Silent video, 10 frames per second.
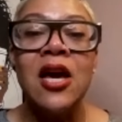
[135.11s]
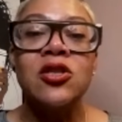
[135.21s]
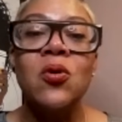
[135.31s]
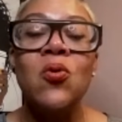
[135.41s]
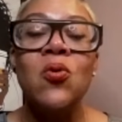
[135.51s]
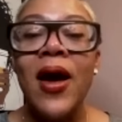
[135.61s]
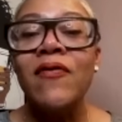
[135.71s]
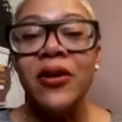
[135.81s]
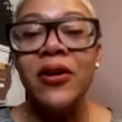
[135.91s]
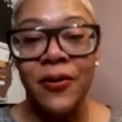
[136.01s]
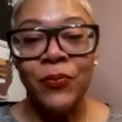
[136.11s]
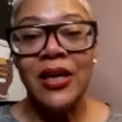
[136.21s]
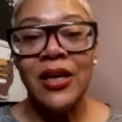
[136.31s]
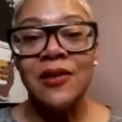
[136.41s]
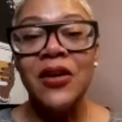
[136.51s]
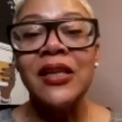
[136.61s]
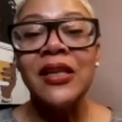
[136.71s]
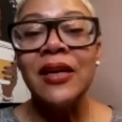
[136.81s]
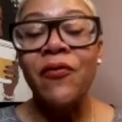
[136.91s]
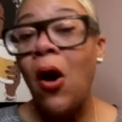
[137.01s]
So whoever is
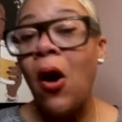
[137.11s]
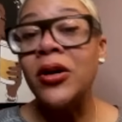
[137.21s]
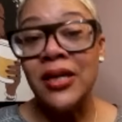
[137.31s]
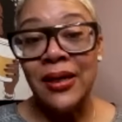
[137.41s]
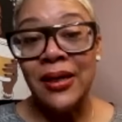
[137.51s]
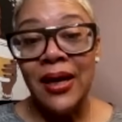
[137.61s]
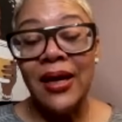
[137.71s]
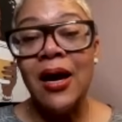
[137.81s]
feeling froggy